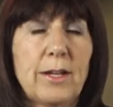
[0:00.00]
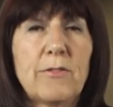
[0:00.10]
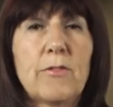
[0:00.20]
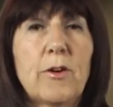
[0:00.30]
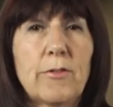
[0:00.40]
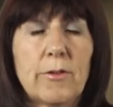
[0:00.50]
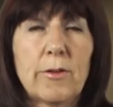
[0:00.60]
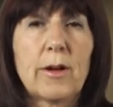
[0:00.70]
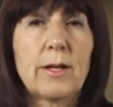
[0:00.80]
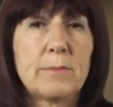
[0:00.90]
any
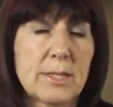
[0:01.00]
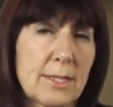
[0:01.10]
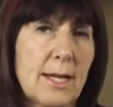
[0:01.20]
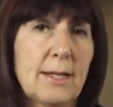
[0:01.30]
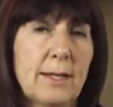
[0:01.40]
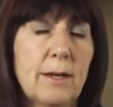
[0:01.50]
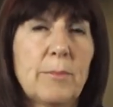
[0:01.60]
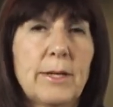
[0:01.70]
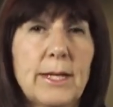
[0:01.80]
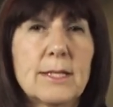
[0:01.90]
farther, I'm standing
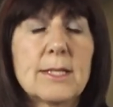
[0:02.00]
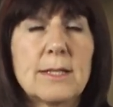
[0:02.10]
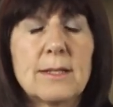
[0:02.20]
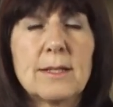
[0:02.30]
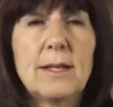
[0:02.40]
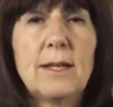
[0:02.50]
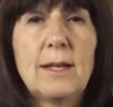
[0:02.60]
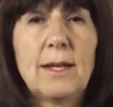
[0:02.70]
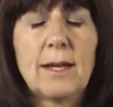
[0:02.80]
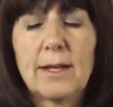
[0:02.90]
up against it?
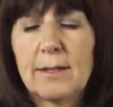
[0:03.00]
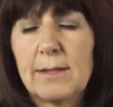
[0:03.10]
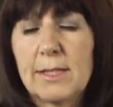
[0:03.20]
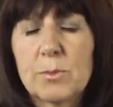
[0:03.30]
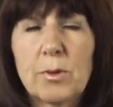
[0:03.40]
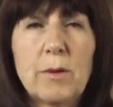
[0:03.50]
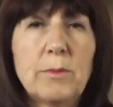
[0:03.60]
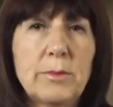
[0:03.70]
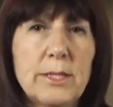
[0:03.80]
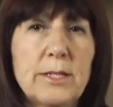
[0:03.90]
And it's
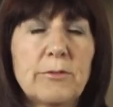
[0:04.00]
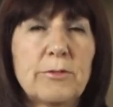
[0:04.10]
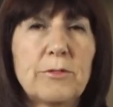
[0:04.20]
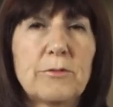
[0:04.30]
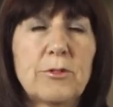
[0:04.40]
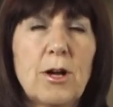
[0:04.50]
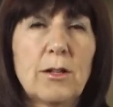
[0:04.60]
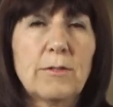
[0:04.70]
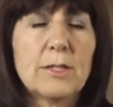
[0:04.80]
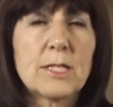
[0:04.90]
probably different for
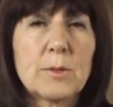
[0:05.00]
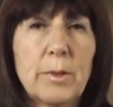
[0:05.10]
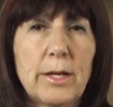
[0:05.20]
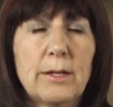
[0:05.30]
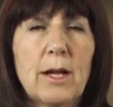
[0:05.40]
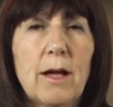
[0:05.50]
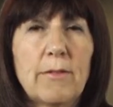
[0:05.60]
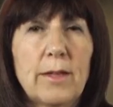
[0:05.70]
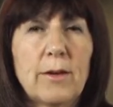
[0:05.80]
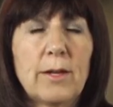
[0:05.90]
all of us, but I
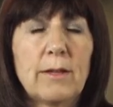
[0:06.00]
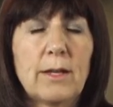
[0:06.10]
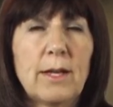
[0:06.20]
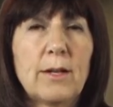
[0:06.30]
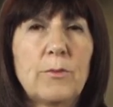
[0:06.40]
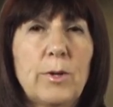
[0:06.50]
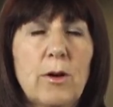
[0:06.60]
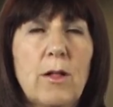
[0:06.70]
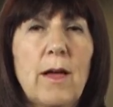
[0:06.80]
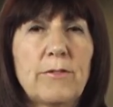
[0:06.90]
think in the end we
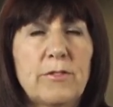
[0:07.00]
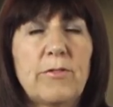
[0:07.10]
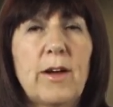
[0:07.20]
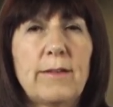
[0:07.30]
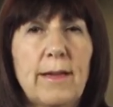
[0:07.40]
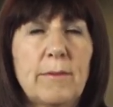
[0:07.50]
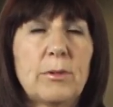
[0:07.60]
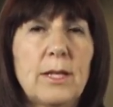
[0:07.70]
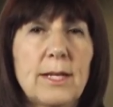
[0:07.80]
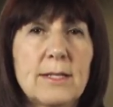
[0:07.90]
all have to find
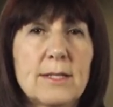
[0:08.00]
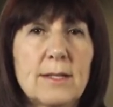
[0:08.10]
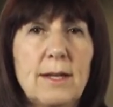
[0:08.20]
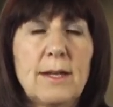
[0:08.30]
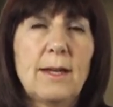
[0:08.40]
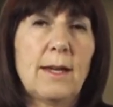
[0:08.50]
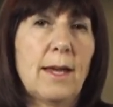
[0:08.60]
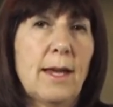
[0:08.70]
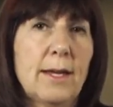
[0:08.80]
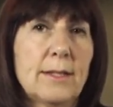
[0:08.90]
that place.
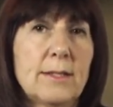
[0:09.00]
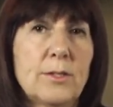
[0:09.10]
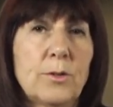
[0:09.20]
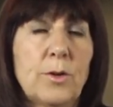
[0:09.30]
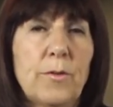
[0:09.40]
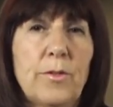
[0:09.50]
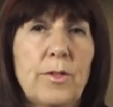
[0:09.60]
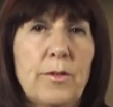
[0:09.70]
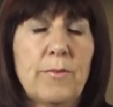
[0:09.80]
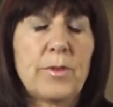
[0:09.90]
And
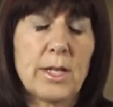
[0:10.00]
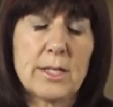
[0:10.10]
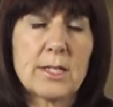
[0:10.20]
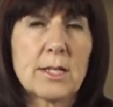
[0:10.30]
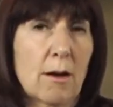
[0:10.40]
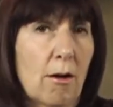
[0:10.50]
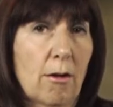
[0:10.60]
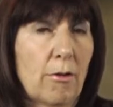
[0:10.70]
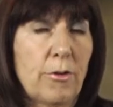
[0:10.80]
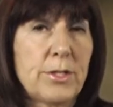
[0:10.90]
things
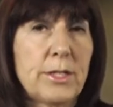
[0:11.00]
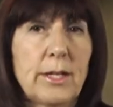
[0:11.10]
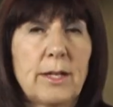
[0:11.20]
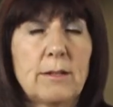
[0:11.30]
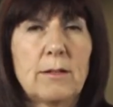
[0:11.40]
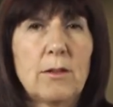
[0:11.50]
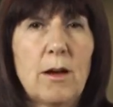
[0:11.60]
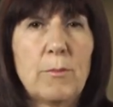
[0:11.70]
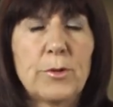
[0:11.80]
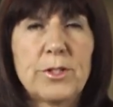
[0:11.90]
are going to get a
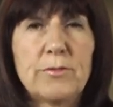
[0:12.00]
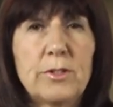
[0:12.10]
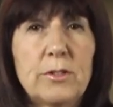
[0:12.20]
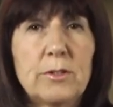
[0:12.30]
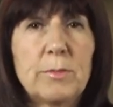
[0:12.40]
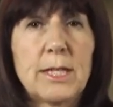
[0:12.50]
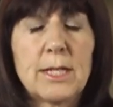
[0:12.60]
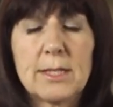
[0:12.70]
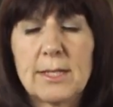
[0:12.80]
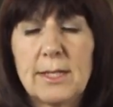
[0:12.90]
lot more difficult
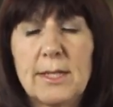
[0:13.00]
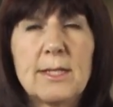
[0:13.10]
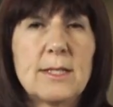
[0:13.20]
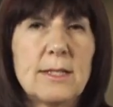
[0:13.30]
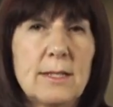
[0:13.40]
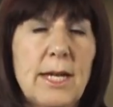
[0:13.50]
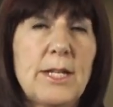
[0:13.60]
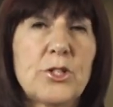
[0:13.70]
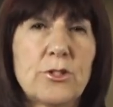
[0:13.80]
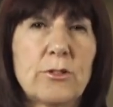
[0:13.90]
because it is the
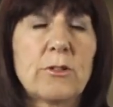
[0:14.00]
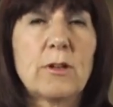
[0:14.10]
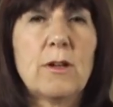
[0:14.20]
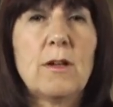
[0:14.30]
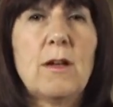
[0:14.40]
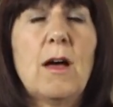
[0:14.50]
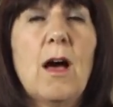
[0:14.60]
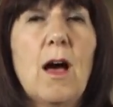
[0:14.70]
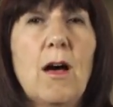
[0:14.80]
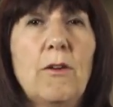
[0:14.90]
nature
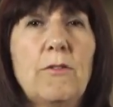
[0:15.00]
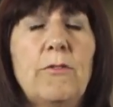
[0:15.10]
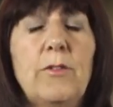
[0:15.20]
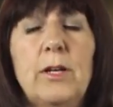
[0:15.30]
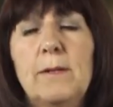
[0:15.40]
of